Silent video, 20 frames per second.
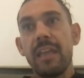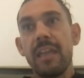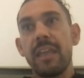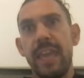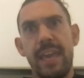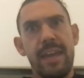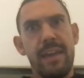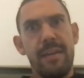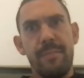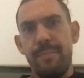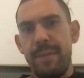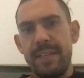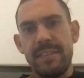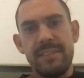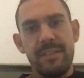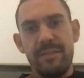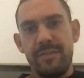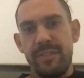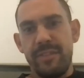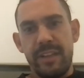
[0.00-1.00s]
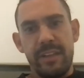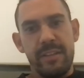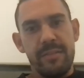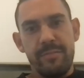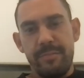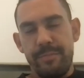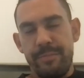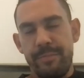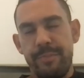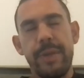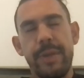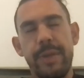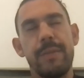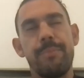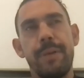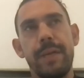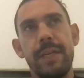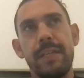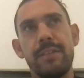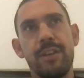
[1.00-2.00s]
yeah, massively,
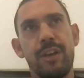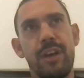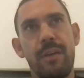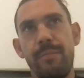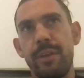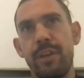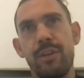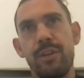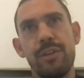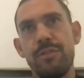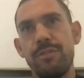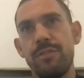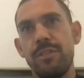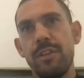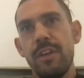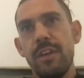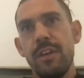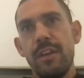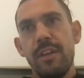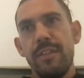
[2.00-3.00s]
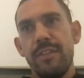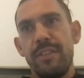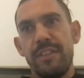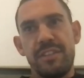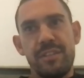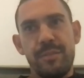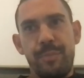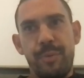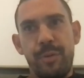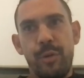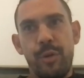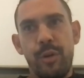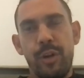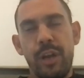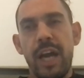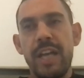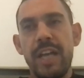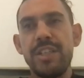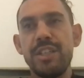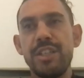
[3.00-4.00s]
big time, because the
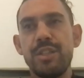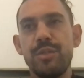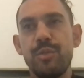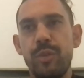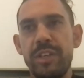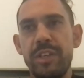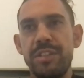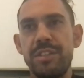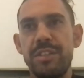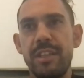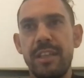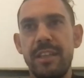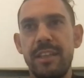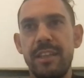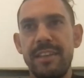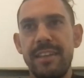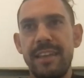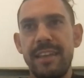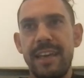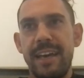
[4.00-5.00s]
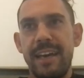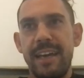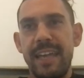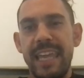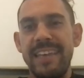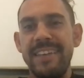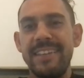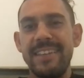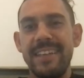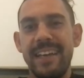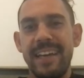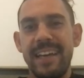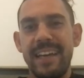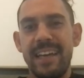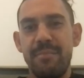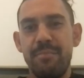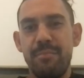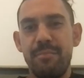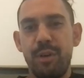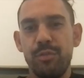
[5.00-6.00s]
support. I just wish that India had